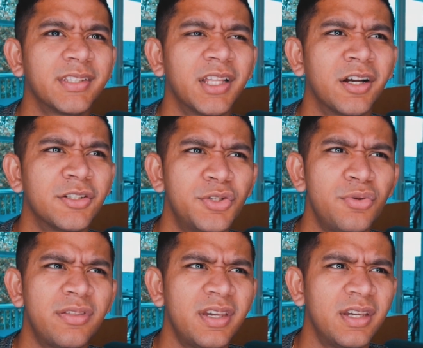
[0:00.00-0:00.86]
are
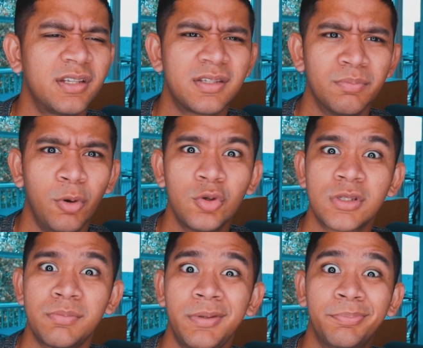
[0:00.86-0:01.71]
two things
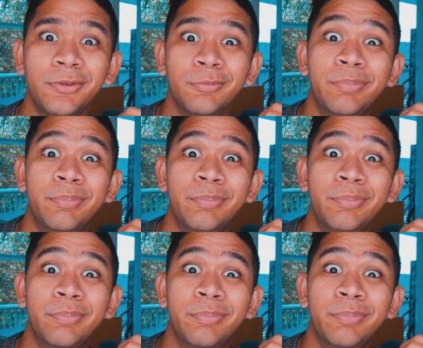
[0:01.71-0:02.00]
most people